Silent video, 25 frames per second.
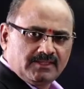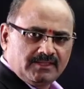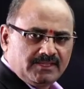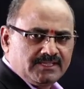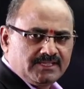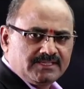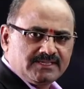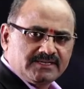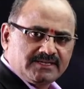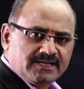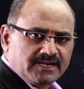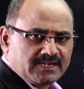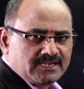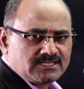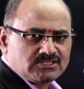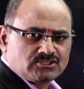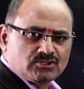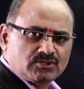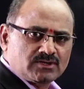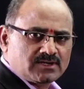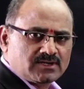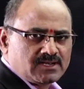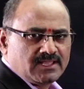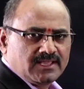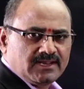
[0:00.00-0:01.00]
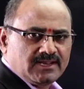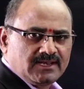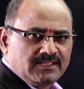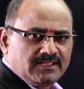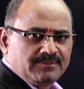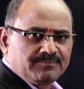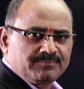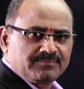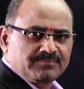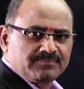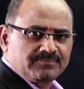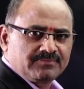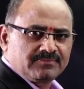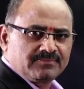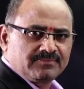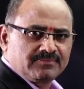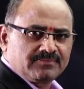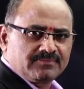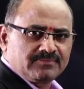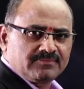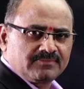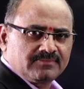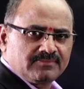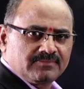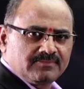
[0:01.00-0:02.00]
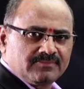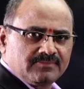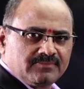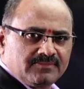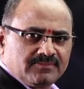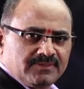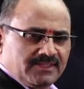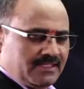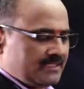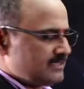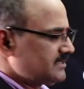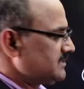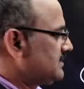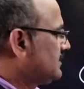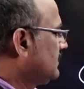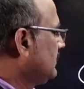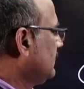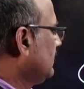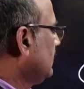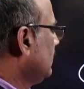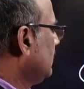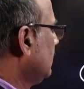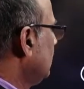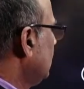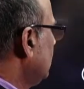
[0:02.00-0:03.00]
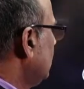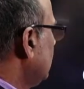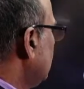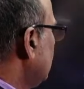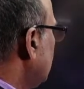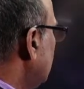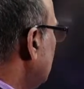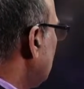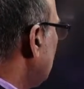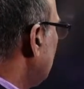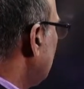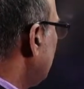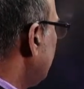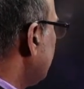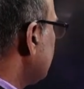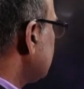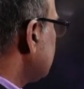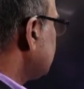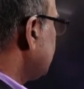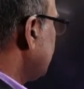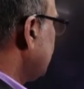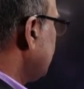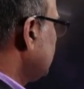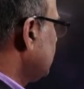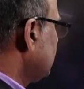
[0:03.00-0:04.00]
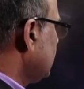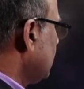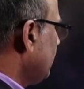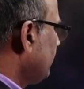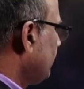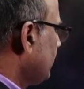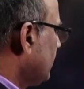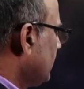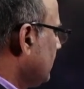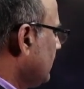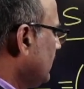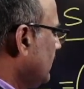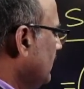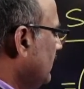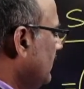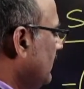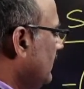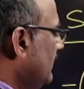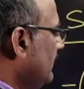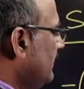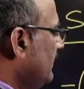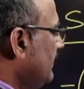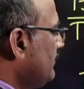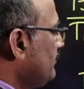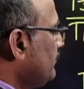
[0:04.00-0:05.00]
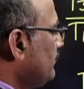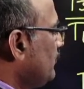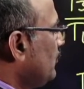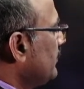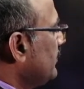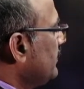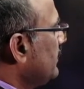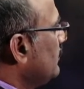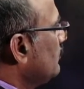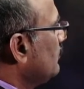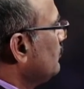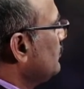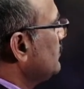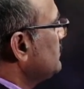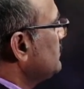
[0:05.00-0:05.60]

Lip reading: Is it understood clearly? Yes. Now let us take the another important